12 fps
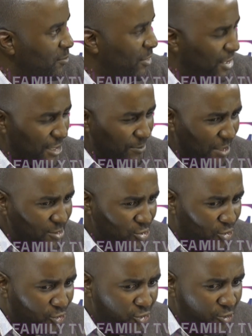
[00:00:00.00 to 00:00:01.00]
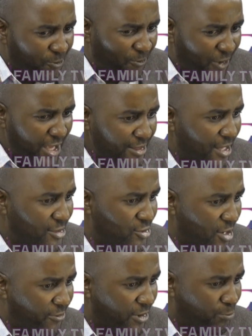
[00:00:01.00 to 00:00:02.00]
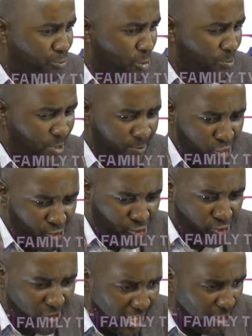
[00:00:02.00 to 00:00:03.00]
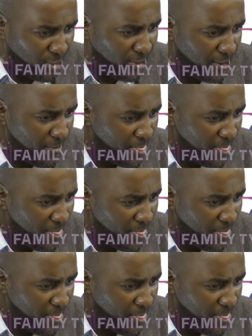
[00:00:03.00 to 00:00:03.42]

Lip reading: be. But sometimes you find that you have a problem. You took a loan,